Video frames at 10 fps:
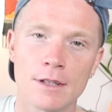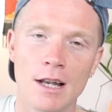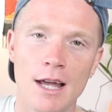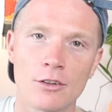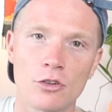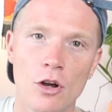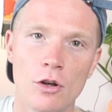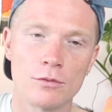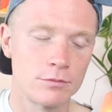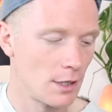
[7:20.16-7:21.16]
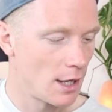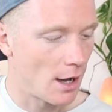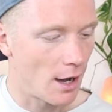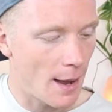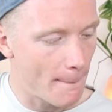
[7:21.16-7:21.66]
Like so.
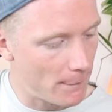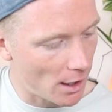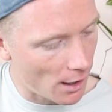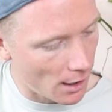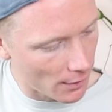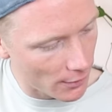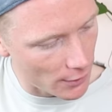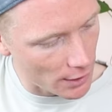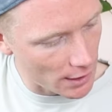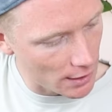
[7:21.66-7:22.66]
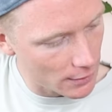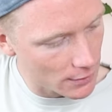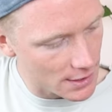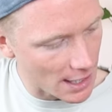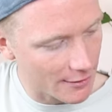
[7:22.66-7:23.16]
I bar the
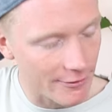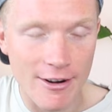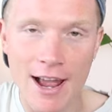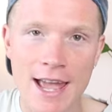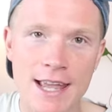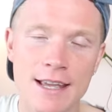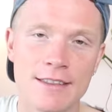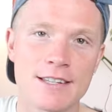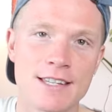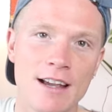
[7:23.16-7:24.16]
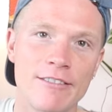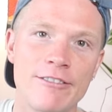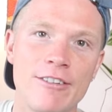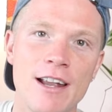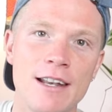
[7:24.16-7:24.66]
2nd fret A and the 2nd
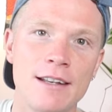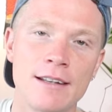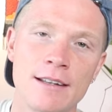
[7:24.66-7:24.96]
fret